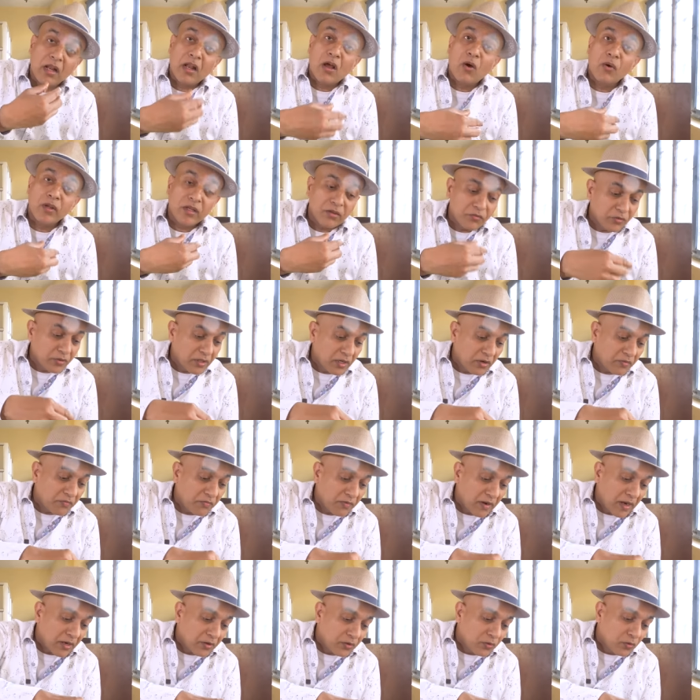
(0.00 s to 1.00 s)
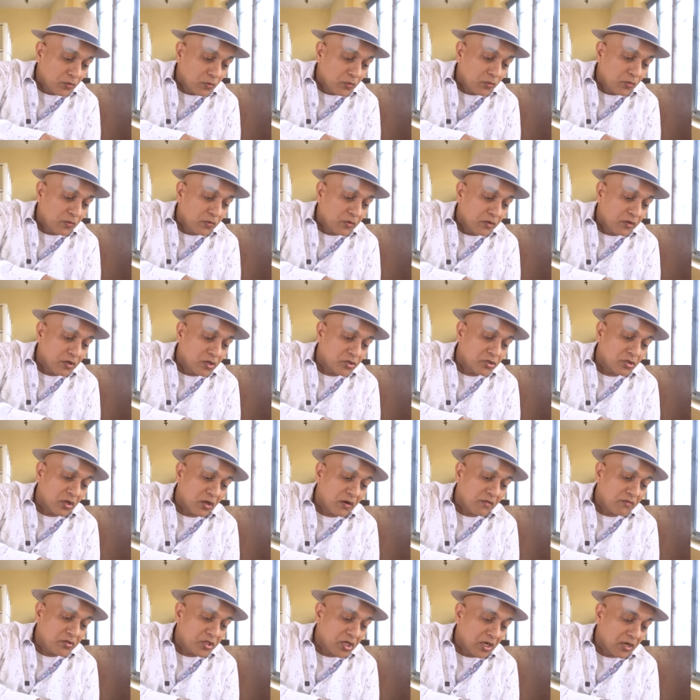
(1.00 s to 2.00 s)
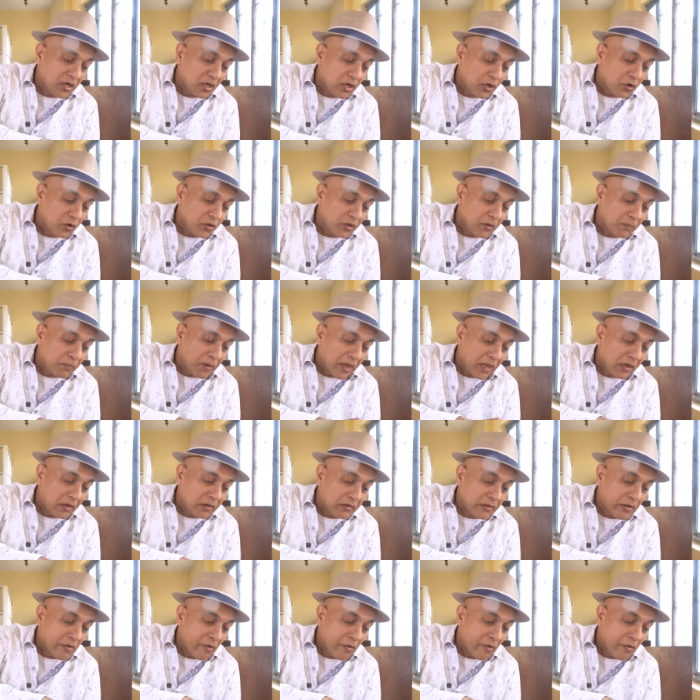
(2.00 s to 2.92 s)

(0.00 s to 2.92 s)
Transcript: allowing for that fat to dissolve gently on the palate.